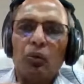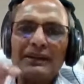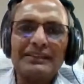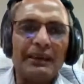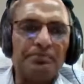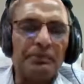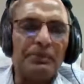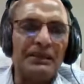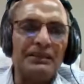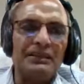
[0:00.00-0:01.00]
what
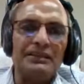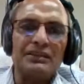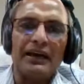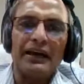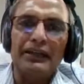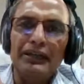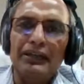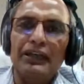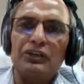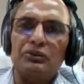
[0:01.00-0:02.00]
capabilities I
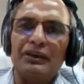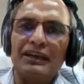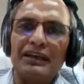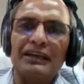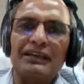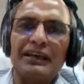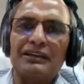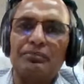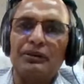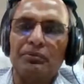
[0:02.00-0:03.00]
need to
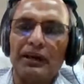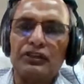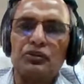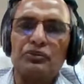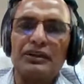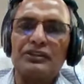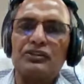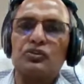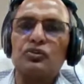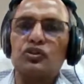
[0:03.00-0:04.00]
inculcate in my
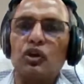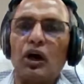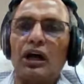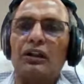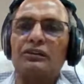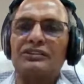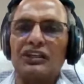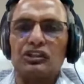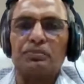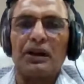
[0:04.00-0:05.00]
students to solve
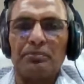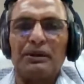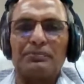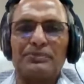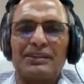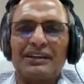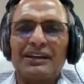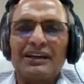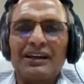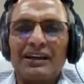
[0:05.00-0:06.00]
such problems
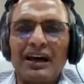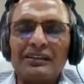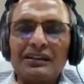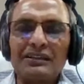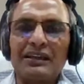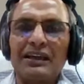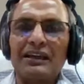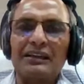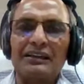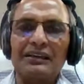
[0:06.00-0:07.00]
rather
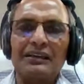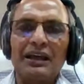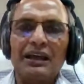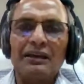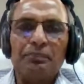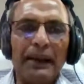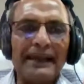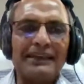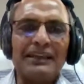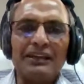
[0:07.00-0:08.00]
than
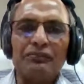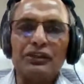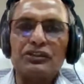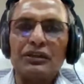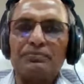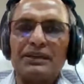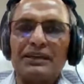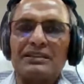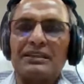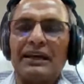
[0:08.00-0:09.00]
packing them with
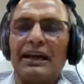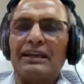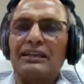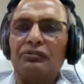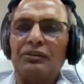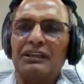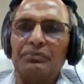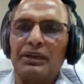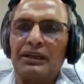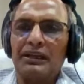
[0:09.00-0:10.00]
subjects and giving
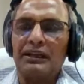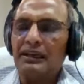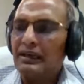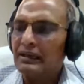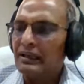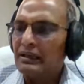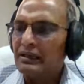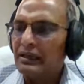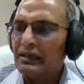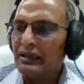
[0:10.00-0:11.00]
them the degree and
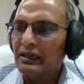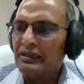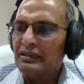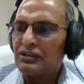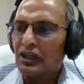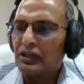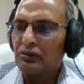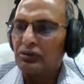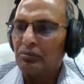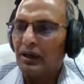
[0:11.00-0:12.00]
then degree is
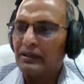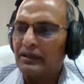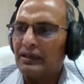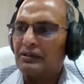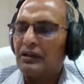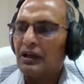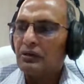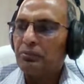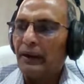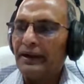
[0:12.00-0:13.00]
taken to the market
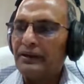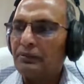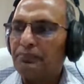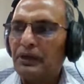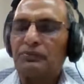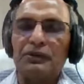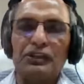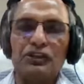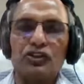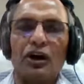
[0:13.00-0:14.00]
to find the fit with
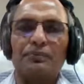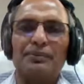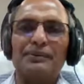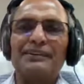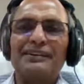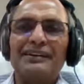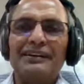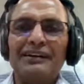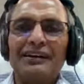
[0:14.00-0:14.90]
his job.